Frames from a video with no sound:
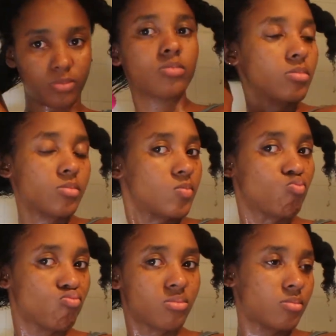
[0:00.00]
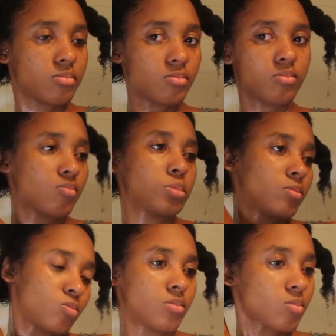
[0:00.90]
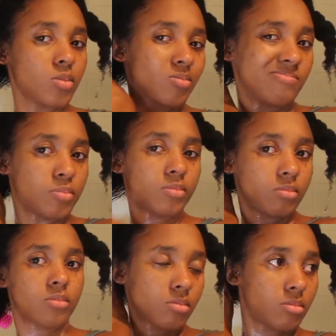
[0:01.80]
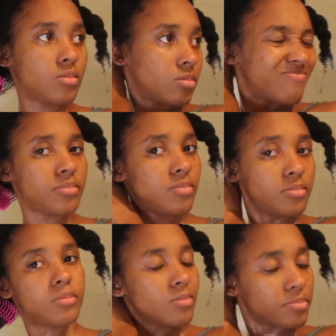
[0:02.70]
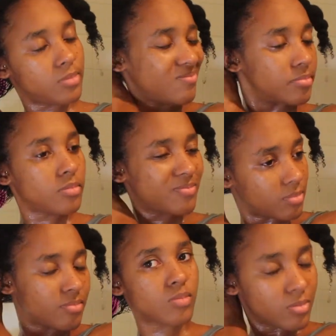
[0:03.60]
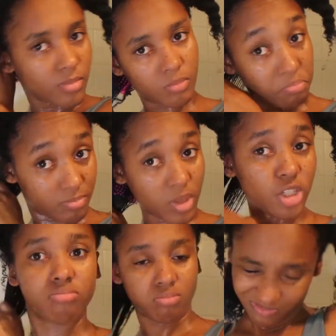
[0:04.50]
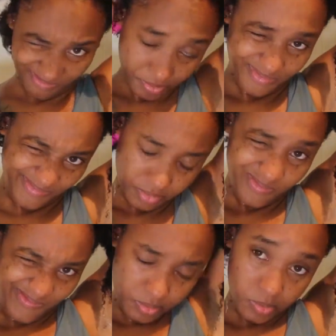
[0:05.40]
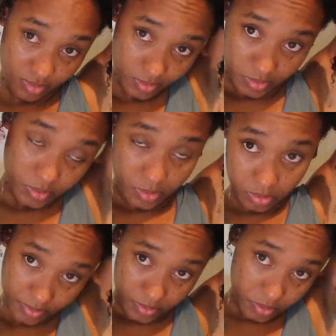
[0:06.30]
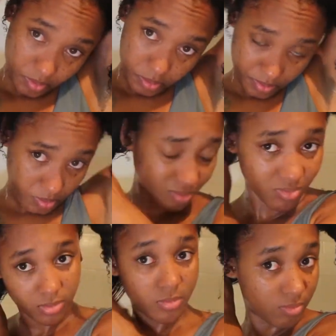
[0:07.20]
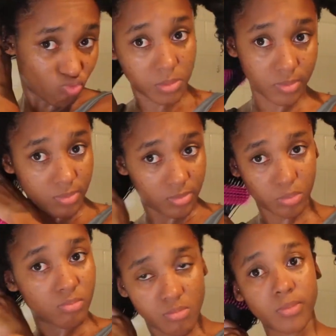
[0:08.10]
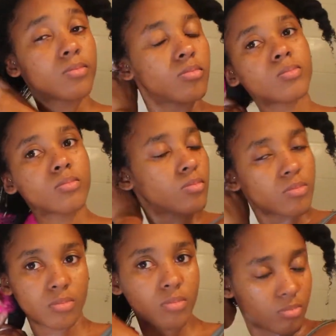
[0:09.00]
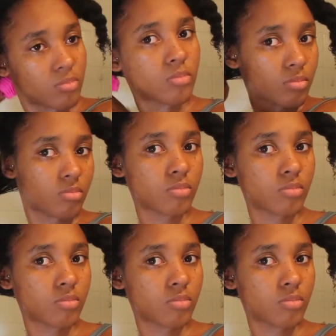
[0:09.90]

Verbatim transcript: like finger detangle. And then I'm going to follow up with my wet brush and do what I like to call a deep detangling because I need to do both.